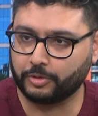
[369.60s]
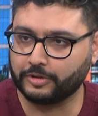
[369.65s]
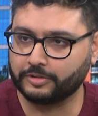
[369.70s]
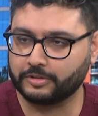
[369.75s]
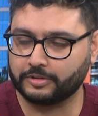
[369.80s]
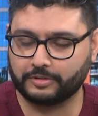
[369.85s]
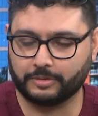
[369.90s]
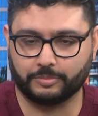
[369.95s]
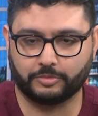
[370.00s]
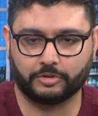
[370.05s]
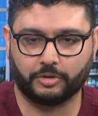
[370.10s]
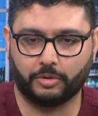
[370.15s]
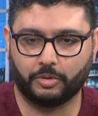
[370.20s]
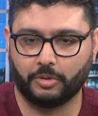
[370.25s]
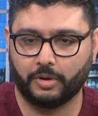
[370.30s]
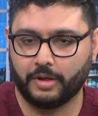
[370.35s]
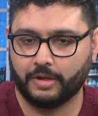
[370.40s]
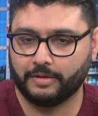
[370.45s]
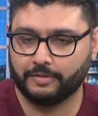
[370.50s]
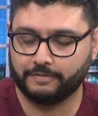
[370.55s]
system.
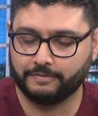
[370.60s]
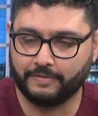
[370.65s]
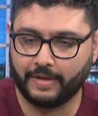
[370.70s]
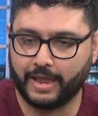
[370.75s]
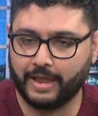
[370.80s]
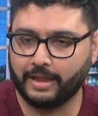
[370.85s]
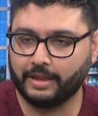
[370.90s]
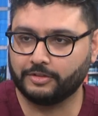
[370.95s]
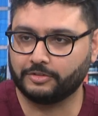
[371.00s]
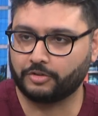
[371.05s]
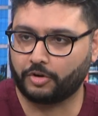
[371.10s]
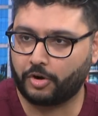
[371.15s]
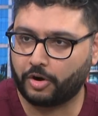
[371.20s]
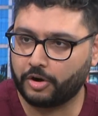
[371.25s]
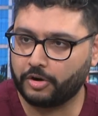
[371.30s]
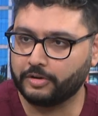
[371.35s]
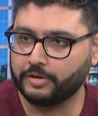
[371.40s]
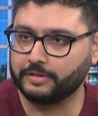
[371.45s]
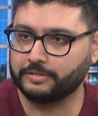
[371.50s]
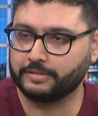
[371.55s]
So veins,
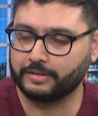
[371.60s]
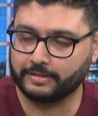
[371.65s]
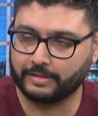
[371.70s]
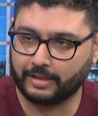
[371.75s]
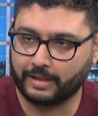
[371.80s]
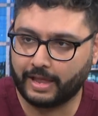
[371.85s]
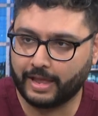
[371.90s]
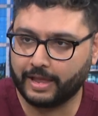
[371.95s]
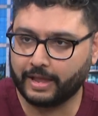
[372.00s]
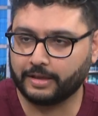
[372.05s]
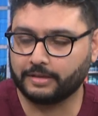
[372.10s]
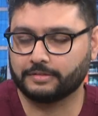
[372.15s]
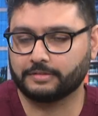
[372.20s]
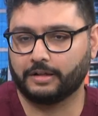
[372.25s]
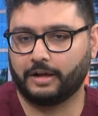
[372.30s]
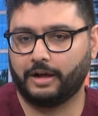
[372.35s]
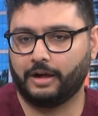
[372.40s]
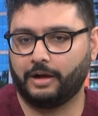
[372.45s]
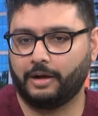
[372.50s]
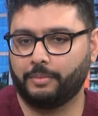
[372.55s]
arteries in the legs,
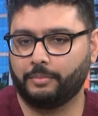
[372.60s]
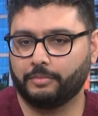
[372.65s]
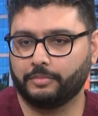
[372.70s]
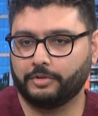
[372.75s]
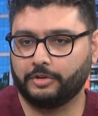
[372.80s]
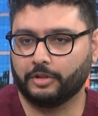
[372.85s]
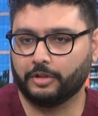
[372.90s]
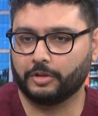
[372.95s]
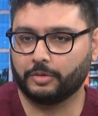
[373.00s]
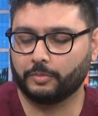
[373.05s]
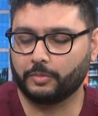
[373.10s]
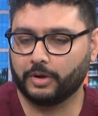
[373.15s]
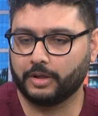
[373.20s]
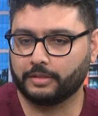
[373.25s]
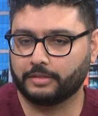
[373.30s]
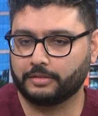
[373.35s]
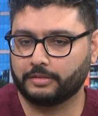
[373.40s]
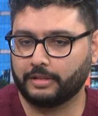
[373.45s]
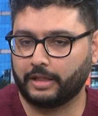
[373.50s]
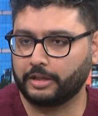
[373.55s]
dealing with,
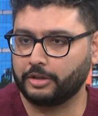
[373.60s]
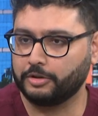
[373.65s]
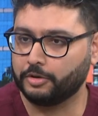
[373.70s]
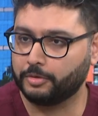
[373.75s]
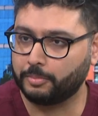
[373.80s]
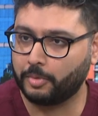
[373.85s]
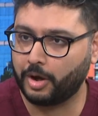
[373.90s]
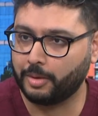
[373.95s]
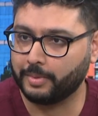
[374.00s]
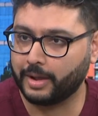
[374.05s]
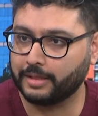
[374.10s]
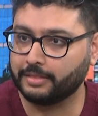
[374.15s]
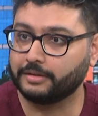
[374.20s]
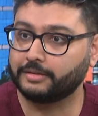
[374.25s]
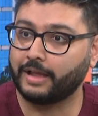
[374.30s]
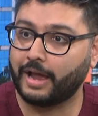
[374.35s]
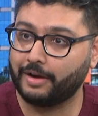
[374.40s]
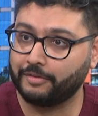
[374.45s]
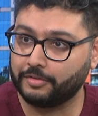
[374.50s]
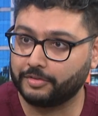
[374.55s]
like your mom had the
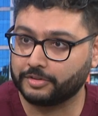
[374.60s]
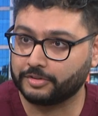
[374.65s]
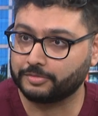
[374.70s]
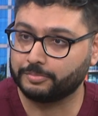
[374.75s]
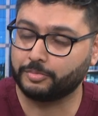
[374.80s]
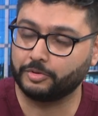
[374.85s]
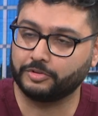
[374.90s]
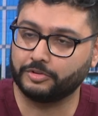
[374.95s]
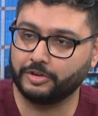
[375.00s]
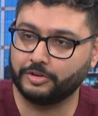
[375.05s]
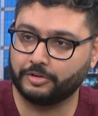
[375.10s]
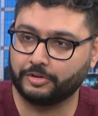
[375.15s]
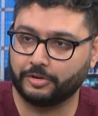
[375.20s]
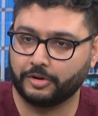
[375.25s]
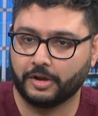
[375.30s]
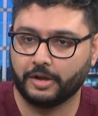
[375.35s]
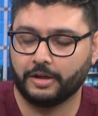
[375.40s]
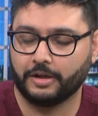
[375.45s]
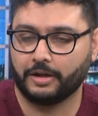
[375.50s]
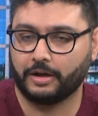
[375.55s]
TAVR procedure,
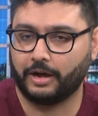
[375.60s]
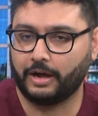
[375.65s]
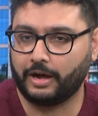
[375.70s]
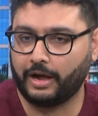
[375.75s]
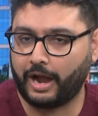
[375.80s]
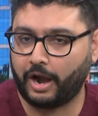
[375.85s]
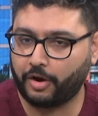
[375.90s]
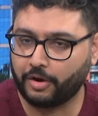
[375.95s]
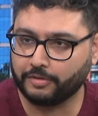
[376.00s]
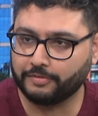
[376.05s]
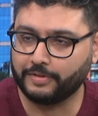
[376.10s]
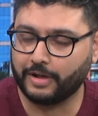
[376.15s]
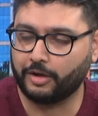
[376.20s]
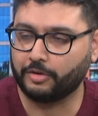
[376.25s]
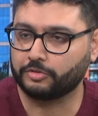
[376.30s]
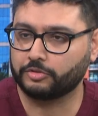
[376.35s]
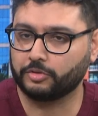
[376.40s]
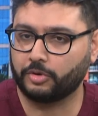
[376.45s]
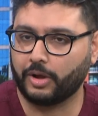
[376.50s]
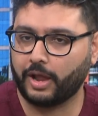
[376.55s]
heart
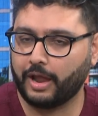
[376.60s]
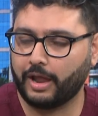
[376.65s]
valve. So